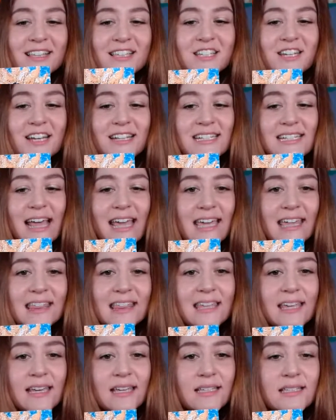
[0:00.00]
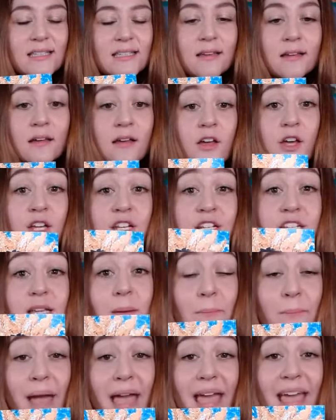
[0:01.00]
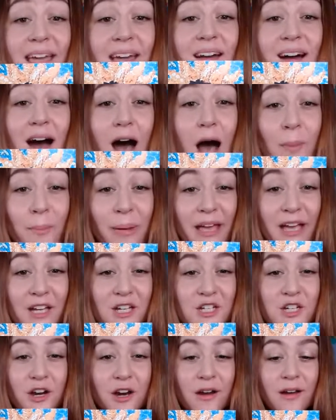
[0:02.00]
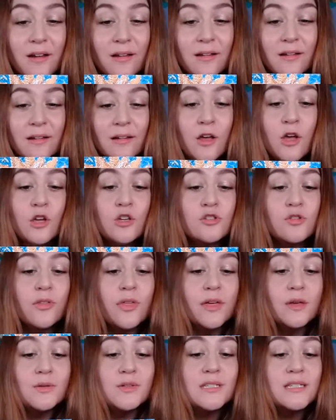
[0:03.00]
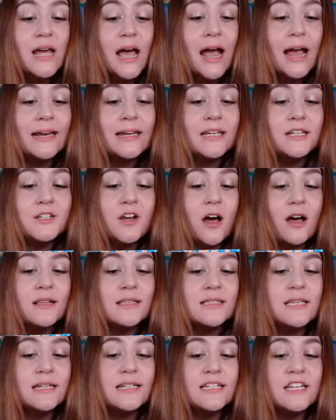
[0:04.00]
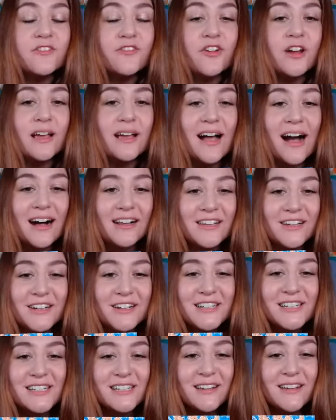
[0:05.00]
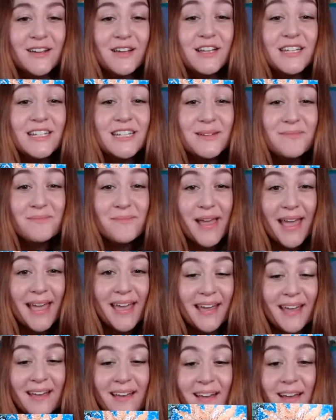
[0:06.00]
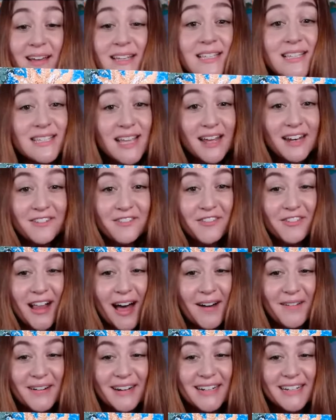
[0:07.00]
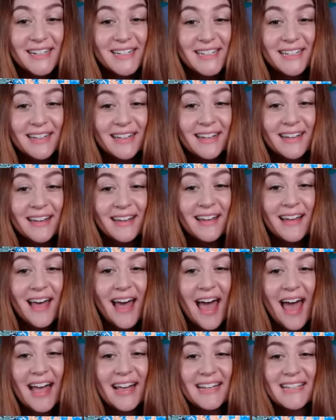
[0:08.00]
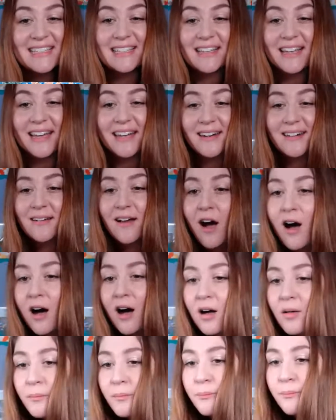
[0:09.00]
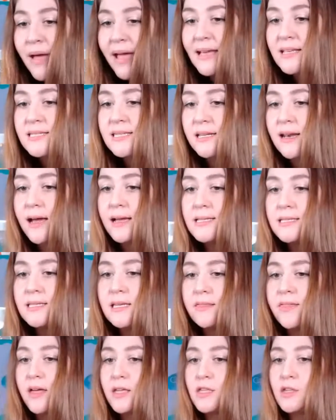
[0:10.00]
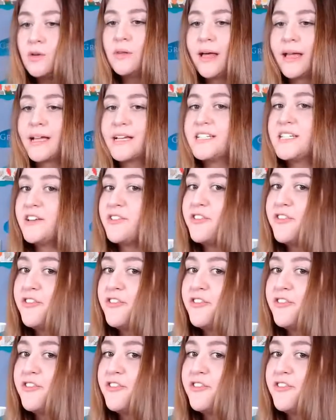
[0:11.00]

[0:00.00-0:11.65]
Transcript: just like these, to make a picture. So they use tiny dots in different colors to make sunflowers. Excellent. Mason, I see that you like to